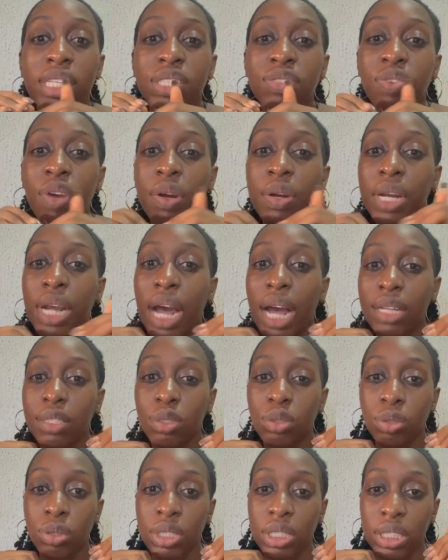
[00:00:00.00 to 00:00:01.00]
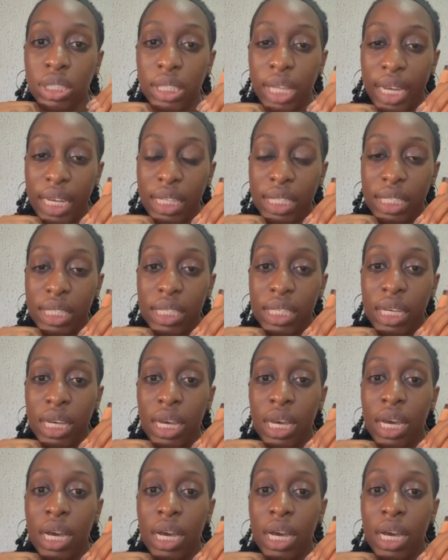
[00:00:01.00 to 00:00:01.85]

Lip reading: it's very hard to detect